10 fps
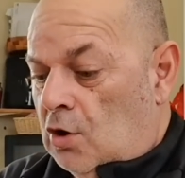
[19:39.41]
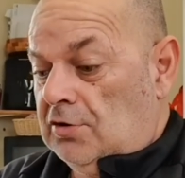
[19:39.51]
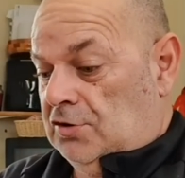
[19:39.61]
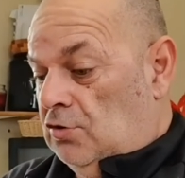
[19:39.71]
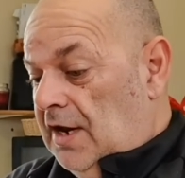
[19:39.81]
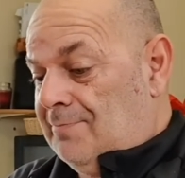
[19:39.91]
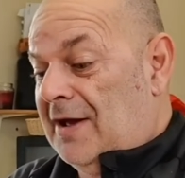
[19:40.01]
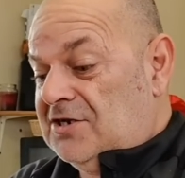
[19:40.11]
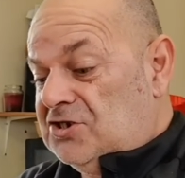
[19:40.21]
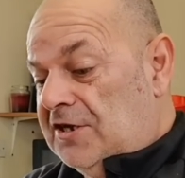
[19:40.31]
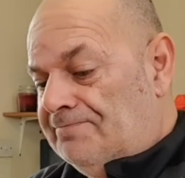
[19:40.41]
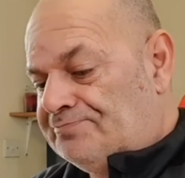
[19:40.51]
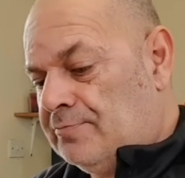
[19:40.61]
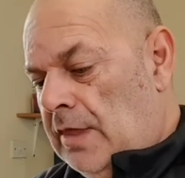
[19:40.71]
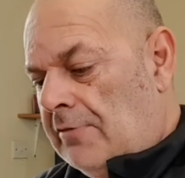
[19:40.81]
All in all, ain't bad, is it?
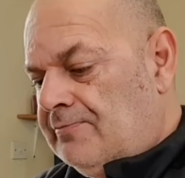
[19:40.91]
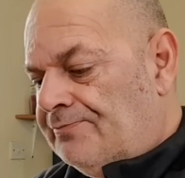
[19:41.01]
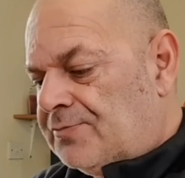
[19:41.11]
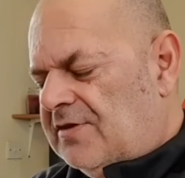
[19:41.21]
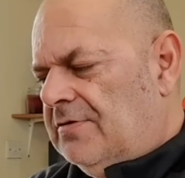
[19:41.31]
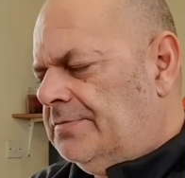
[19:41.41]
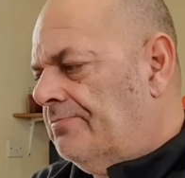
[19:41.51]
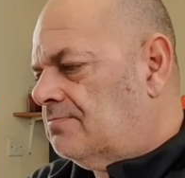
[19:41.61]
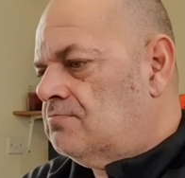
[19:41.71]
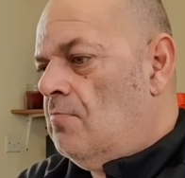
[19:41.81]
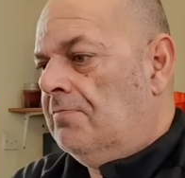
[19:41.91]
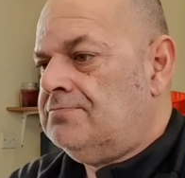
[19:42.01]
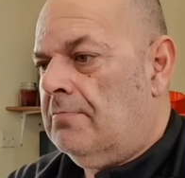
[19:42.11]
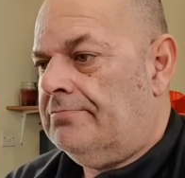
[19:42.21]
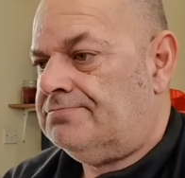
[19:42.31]
No, I'm really enjoying
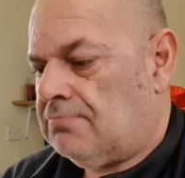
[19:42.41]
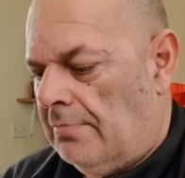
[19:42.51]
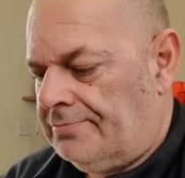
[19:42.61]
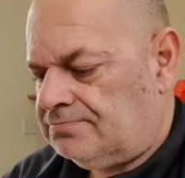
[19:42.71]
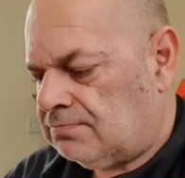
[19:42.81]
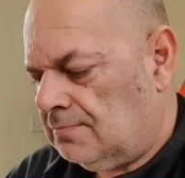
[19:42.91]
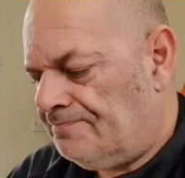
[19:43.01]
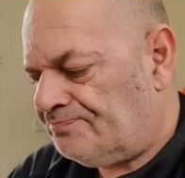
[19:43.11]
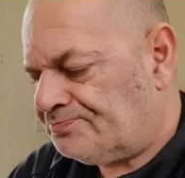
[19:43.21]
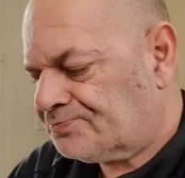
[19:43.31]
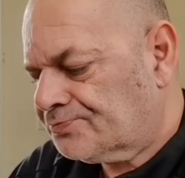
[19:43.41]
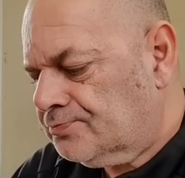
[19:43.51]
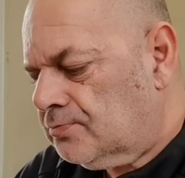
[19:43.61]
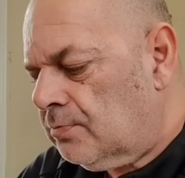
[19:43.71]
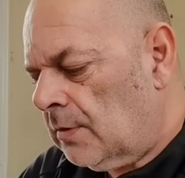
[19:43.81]
this. It's really nice, thank
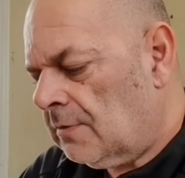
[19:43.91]
you.